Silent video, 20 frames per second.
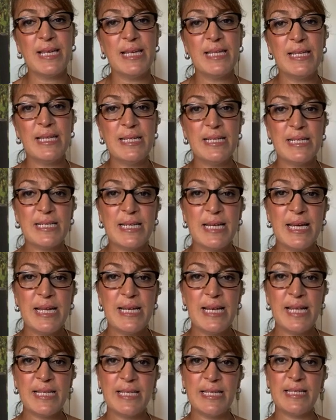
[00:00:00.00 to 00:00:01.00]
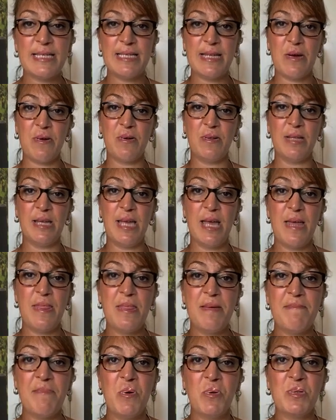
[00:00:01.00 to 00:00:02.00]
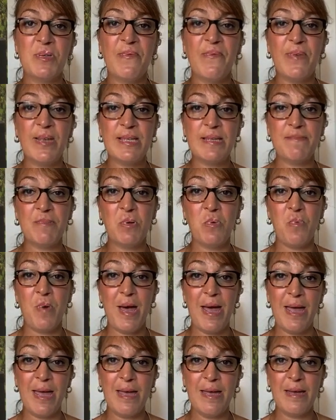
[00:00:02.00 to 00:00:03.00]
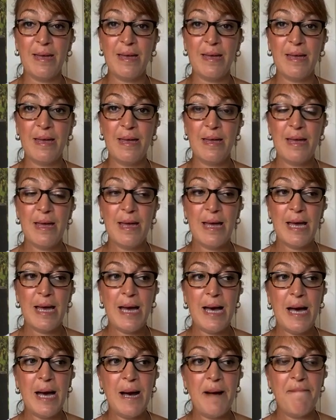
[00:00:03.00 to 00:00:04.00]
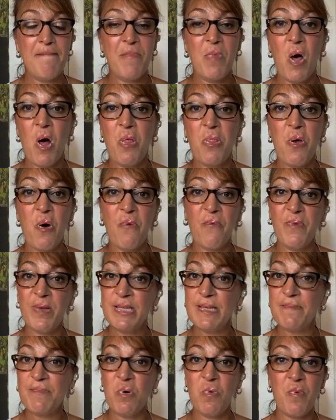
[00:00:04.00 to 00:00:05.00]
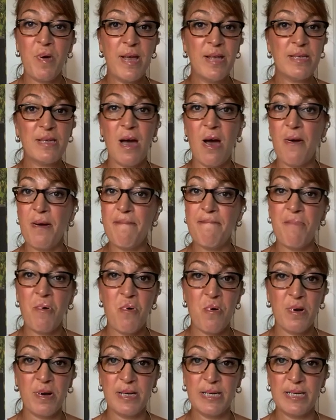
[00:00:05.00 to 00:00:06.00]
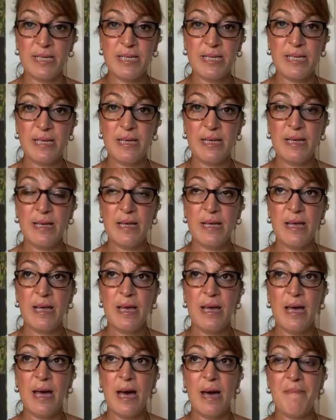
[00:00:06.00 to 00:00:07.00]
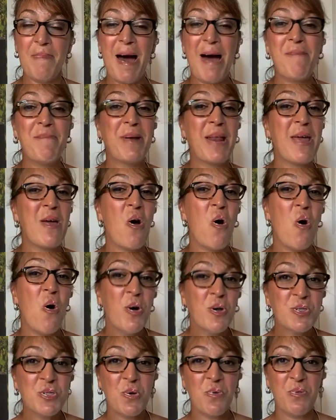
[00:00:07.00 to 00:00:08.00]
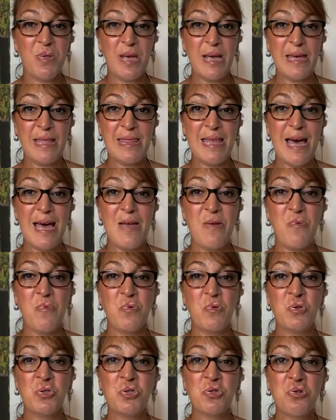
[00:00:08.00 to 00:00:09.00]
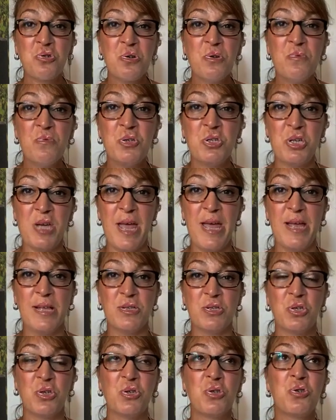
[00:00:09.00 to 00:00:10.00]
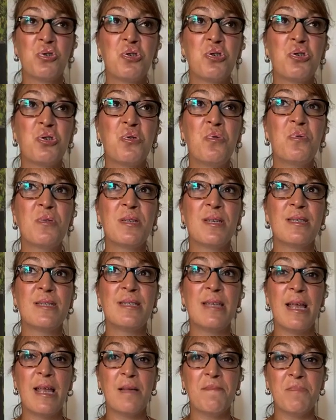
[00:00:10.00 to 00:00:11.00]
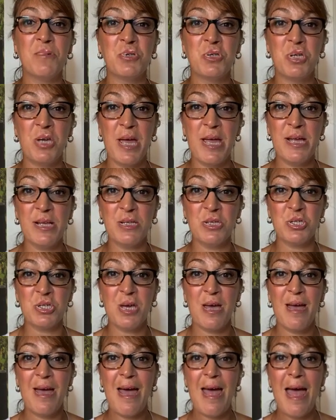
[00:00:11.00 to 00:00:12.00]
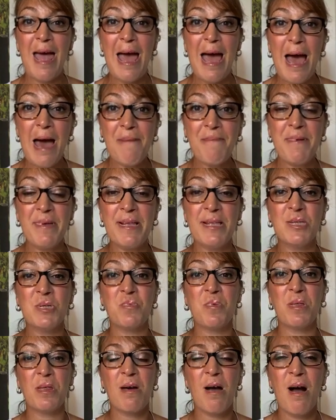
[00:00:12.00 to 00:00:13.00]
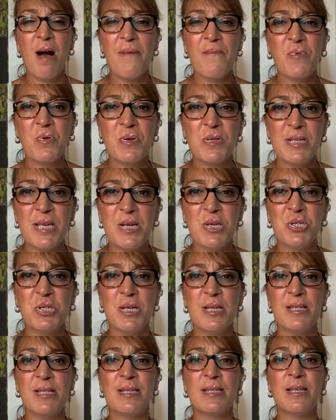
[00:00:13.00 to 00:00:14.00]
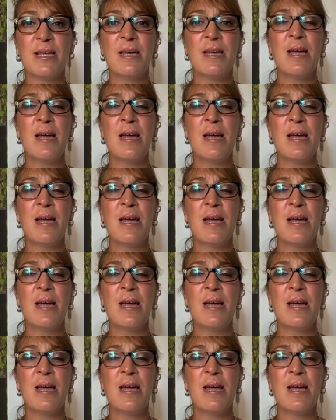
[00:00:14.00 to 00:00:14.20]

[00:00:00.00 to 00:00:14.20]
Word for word: isn't necessarily in the most visible way, um, although visible ways are important. Um, but I also think that true change, true sustainable change, happens with conversations